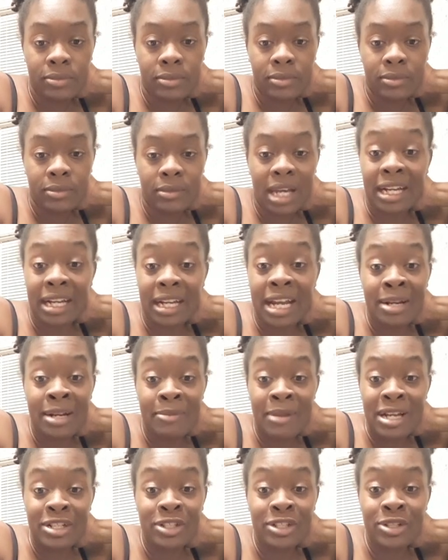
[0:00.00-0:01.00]
I can't
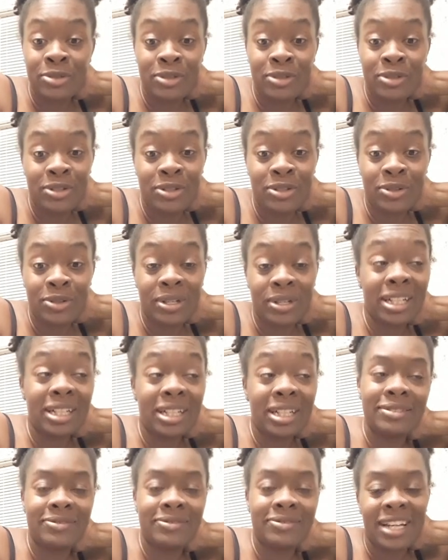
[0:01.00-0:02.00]
imagine doing what you're doing.
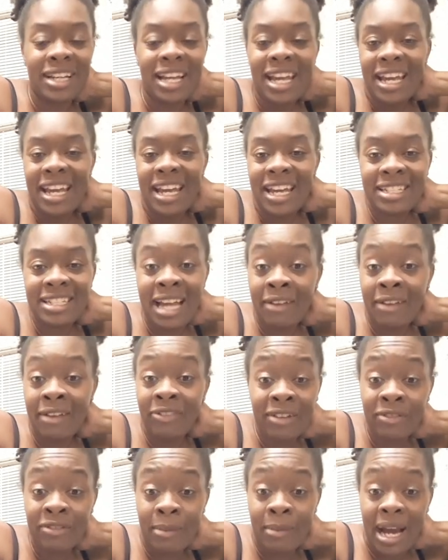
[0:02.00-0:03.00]
It's not for
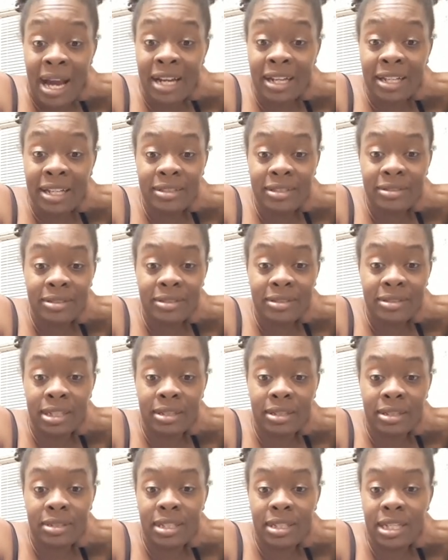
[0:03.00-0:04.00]
everybody. It
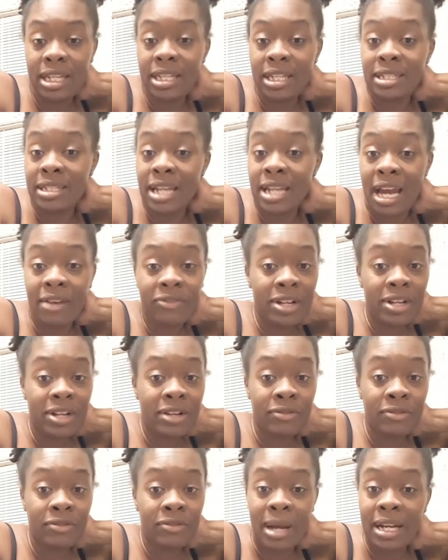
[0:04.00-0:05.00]
is not for
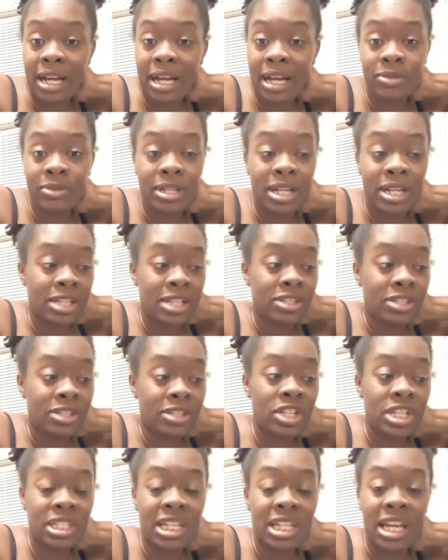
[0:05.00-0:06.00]
everybody. I would not
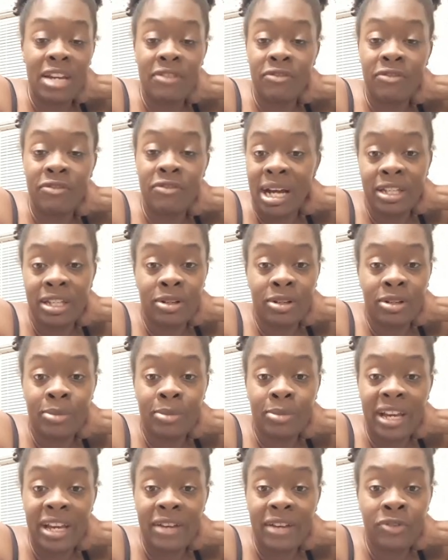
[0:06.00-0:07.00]
suggest everybody get on the
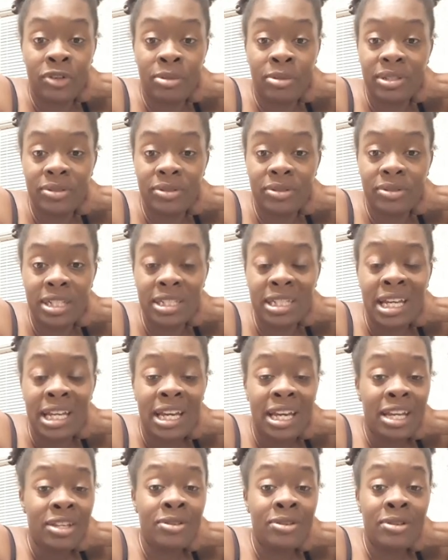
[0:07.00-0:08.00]
platform and do this.
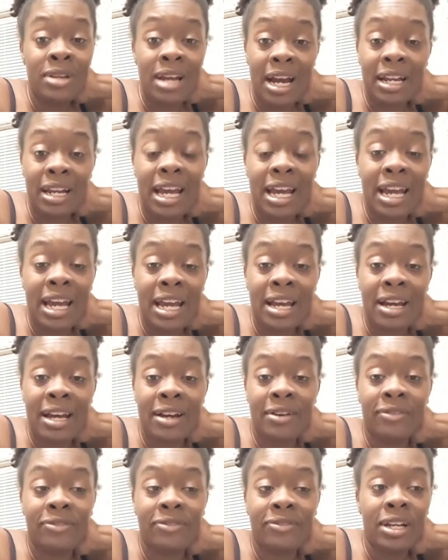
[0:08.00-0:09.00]
You got to
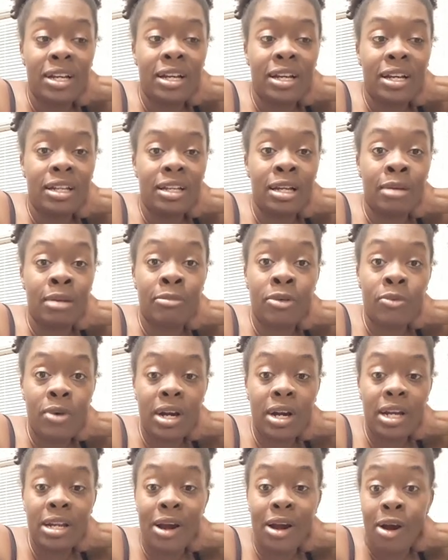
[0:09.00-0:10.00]
have, number
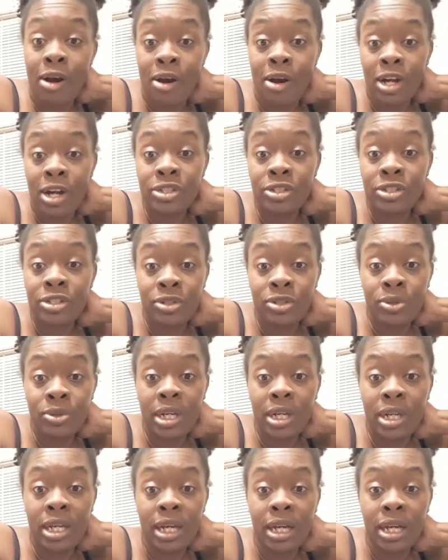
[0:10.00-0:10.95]
one, a heart to do it.